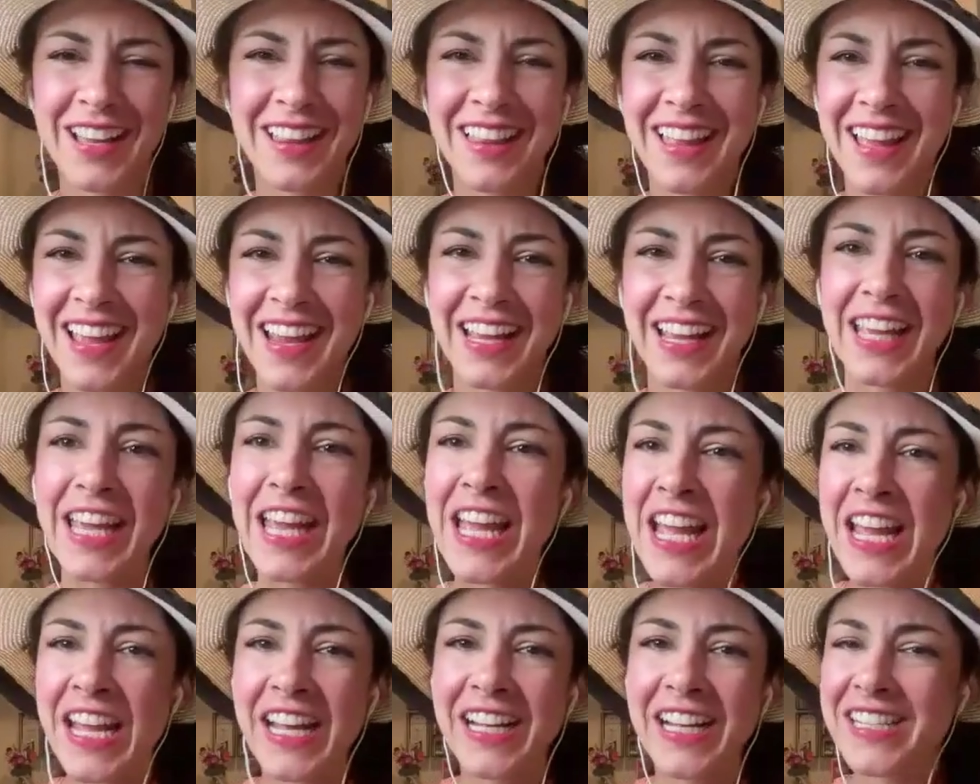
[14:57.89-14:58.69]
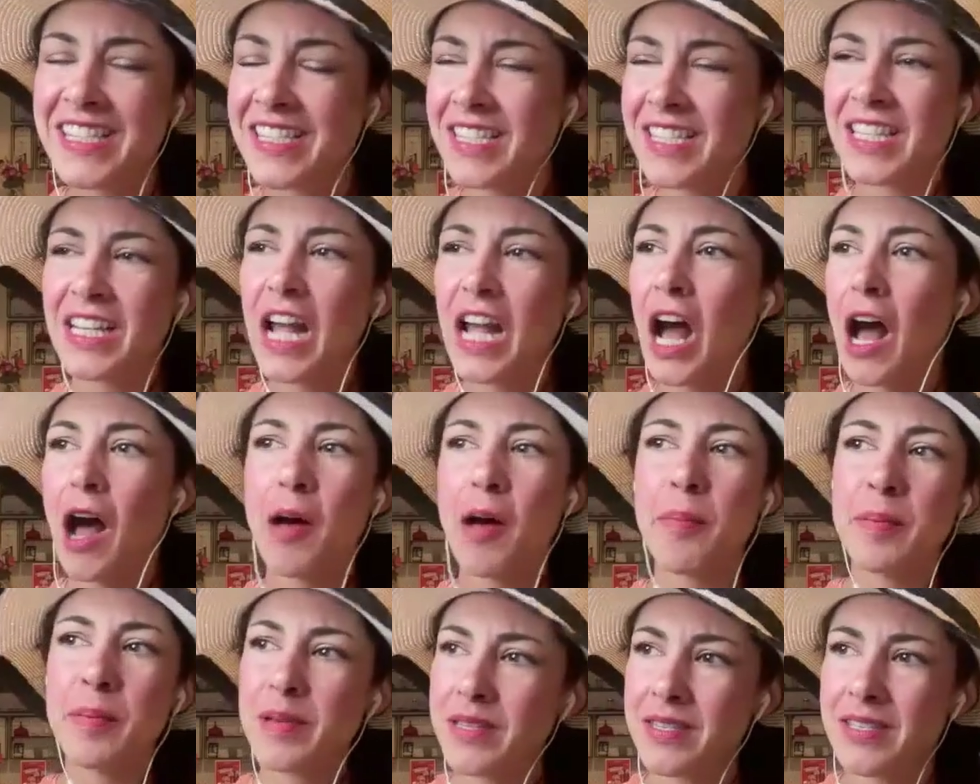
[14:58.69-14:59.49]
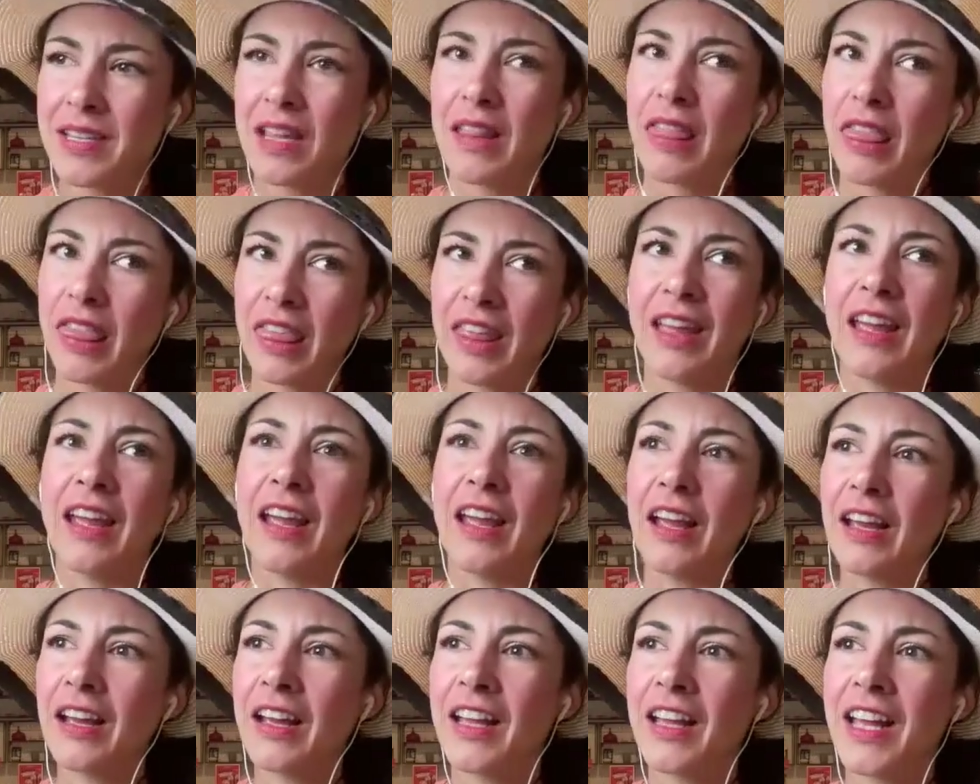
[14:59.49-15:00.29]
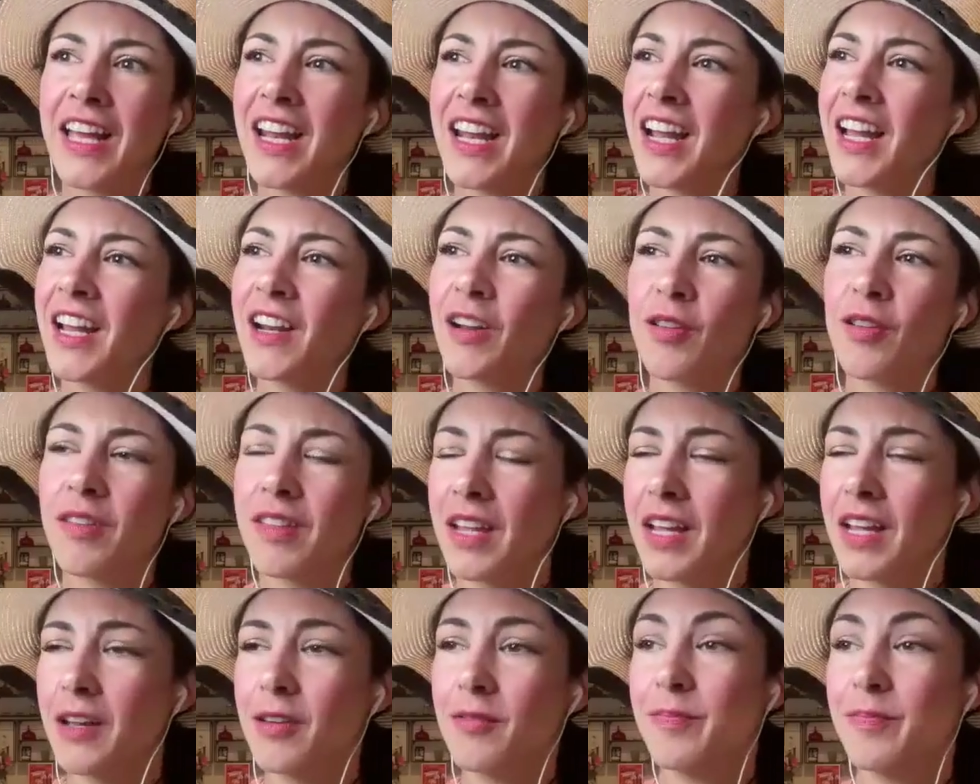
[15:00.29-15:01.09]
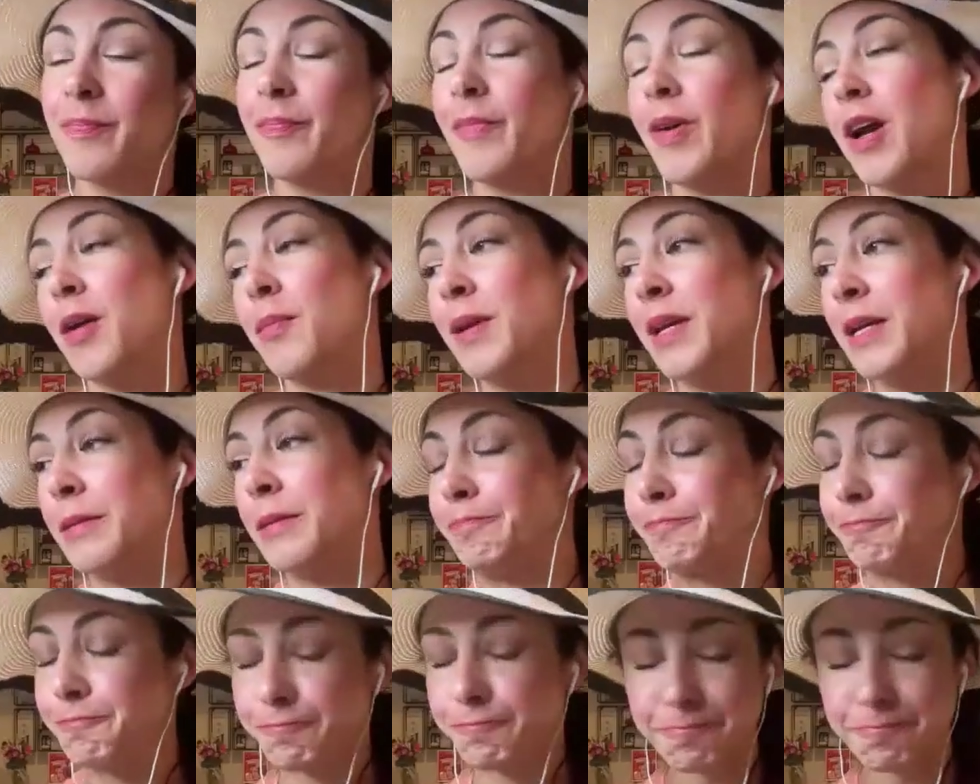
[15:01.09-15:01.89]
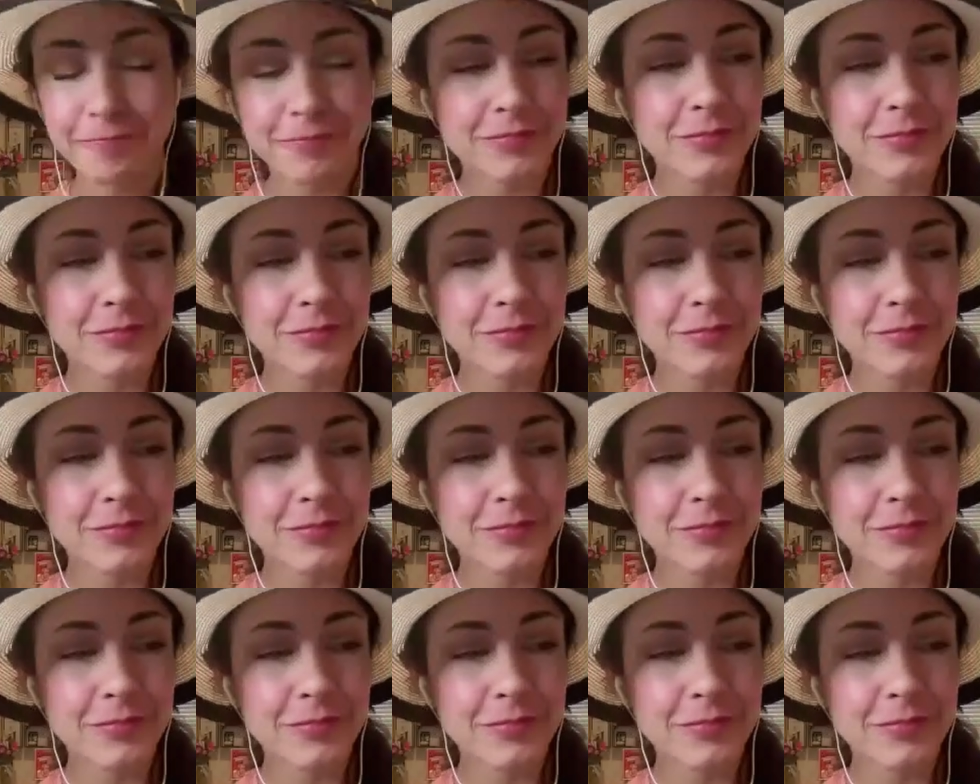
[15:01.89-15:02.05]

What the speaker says: Like, it's the opposite thing. And I don't think, I mean,